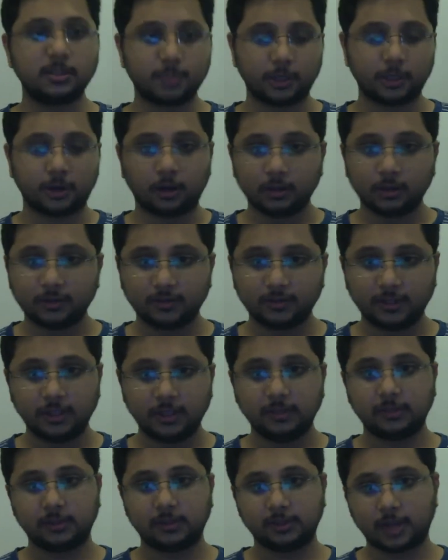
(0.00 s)
But all of
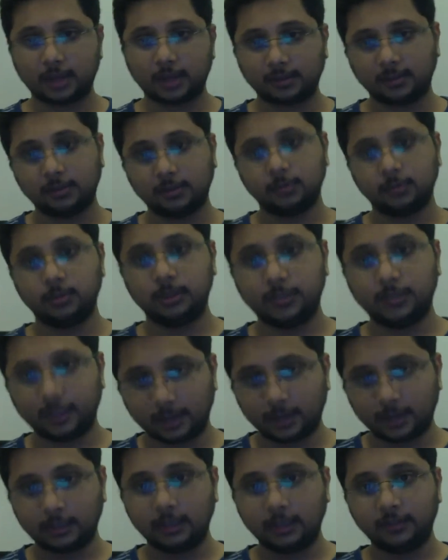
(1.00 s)
these are accessible
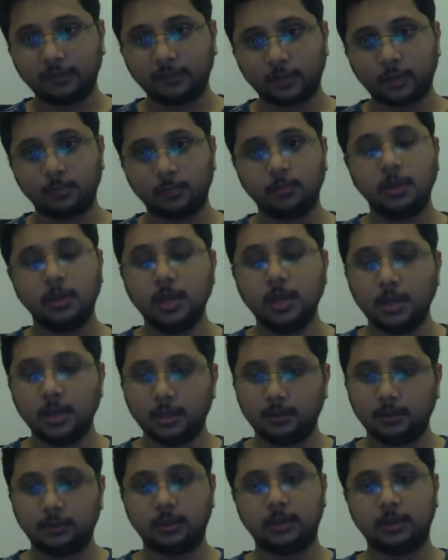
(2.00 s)
directly from
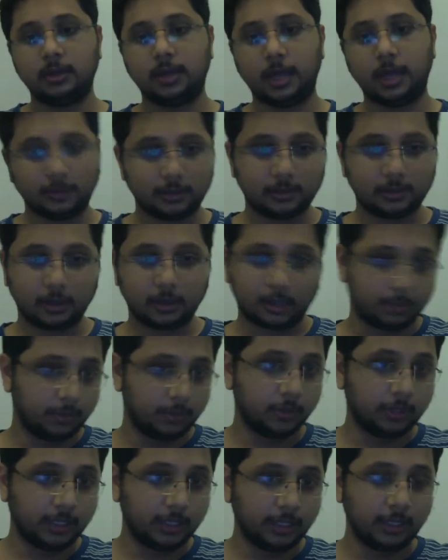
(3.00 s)
either the
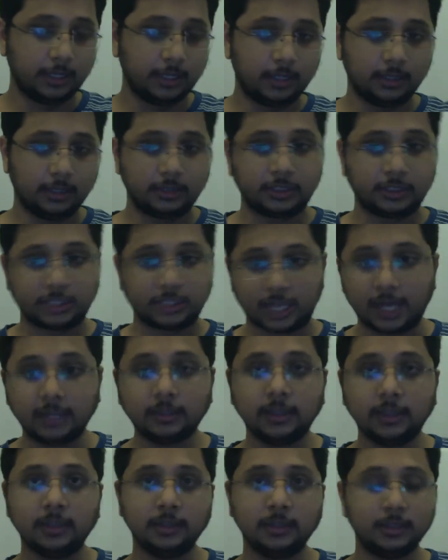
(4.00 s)
community
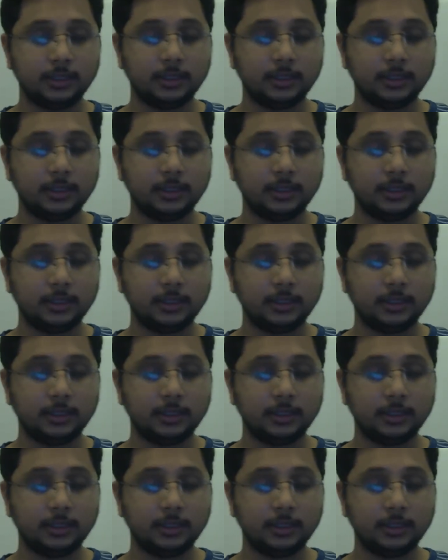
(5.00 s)
chat,